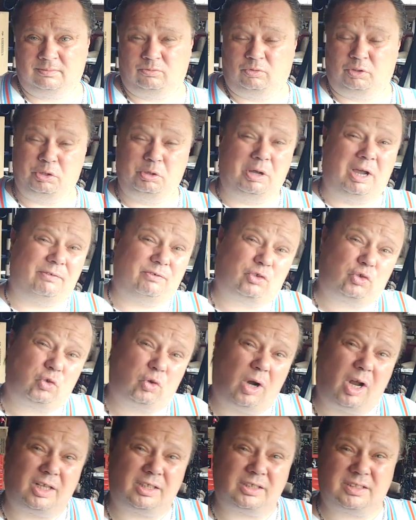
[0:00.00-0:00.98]
when you have
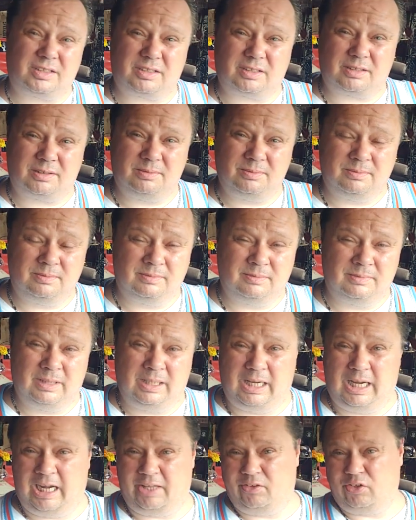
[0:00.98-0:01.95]
trust.
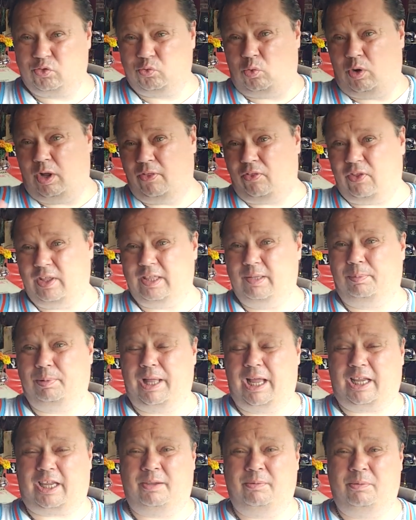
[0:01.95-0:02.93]
And there's one thing the
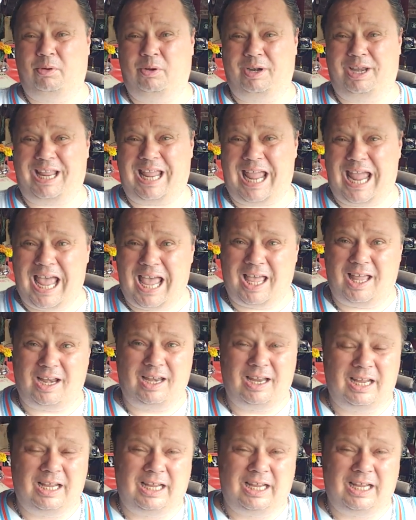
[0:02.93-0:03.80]
Black community had,